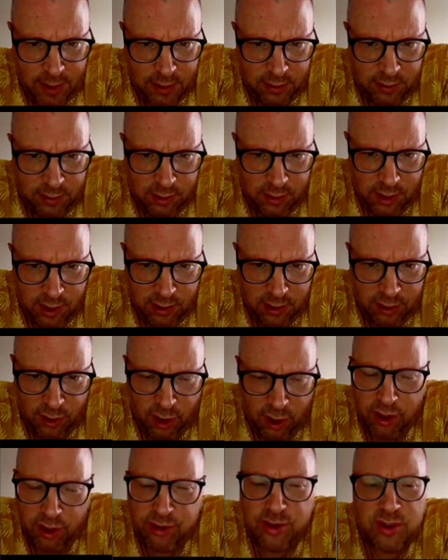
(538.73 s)
And
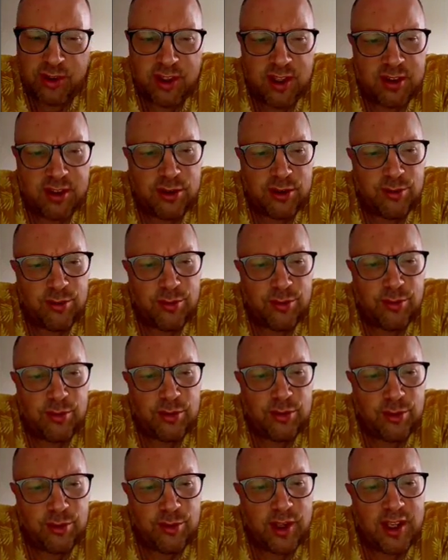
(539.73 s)
you also need
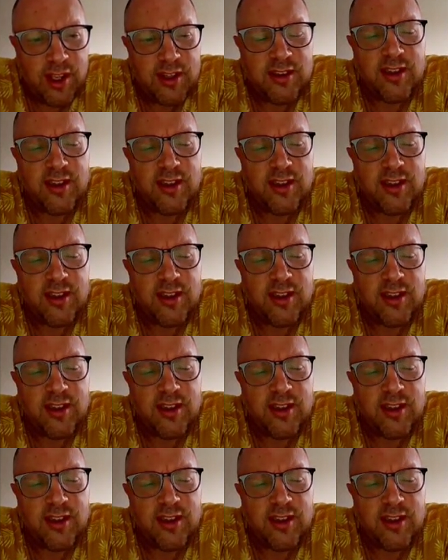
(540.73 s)
to